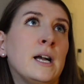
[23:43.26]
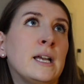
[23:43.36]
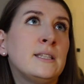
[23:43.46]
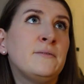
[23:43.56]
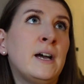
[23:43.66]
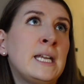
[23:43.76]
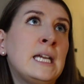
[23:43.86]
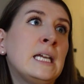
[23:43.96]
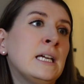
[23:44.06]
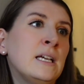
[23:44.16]
It's
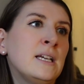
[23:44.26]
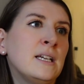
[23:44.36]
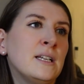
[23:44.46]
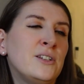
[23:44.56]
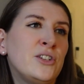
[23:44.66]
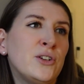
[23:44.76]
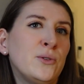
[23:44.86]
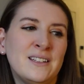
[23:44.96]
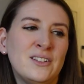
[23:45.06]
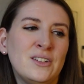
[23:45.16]
funny
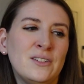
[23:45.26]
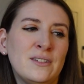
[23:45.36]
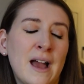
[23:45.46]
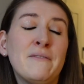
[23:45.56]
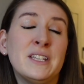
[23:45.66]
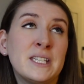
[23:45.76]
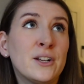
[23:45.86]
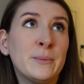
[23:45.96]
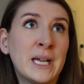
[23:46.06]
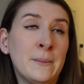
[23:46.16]
to have this
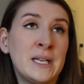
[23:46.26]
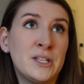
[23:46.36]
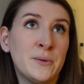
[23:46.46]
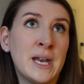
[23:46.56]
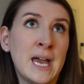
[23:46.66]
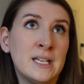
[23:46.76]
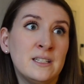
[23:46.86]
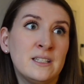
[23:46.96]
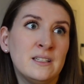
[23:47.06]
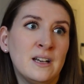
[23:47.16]
year be coming to an
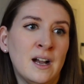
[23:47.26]
end,